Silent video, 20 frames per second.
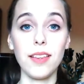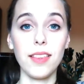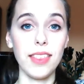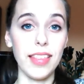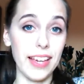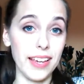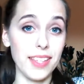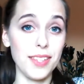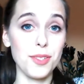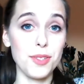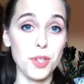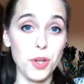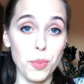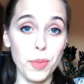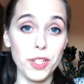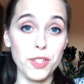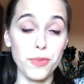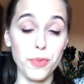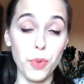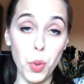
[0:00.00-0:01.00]
Thank you so
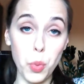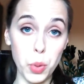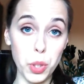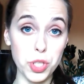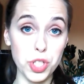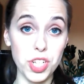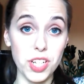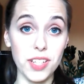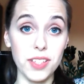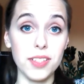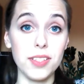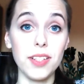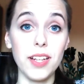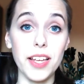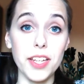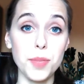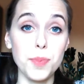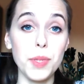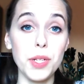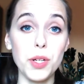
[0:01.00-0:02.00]
much for watching.
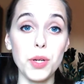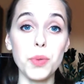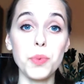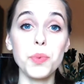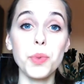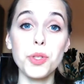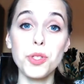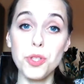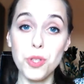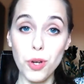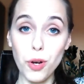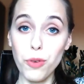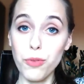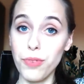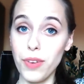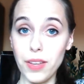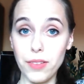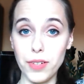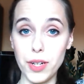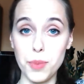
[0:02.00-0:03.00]
Let me know what your
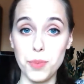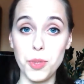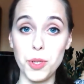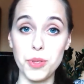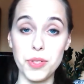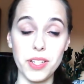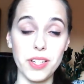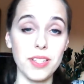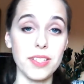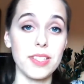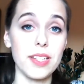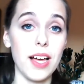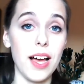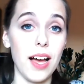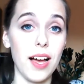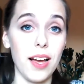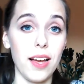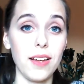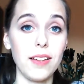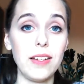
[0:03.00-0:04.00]
favorite musicals
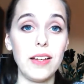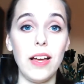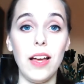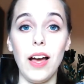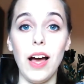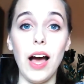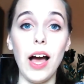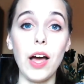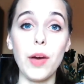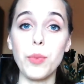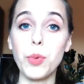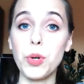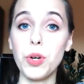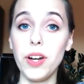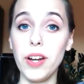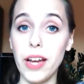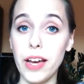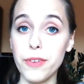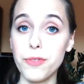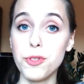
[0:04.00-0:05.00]
are. I would
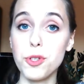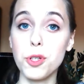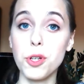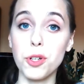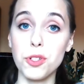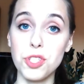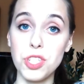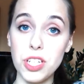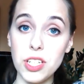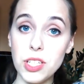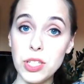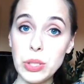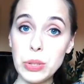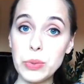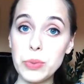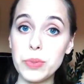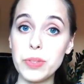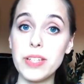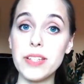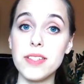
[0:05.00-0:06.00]
love to
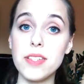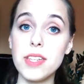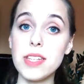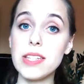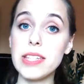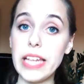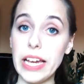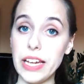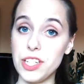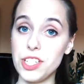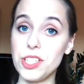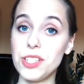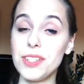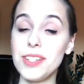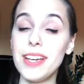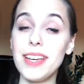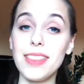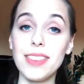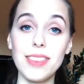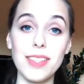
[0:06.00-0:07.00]
continue this
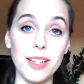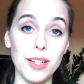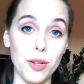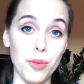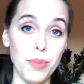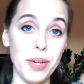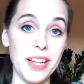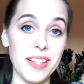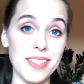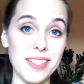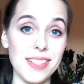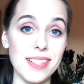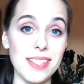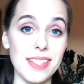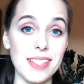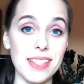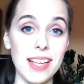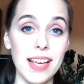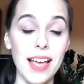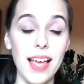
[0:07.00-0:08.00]
discussion in the
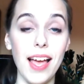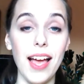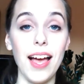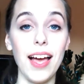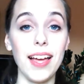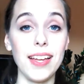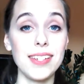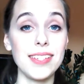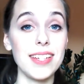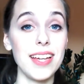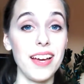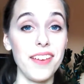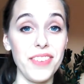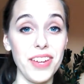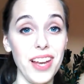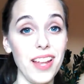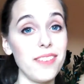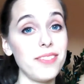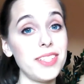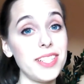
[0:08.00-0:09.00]
comments. And have
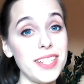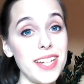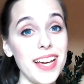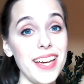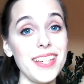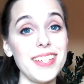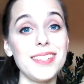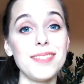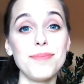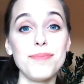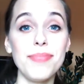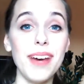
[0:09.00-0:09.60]
a lovely day.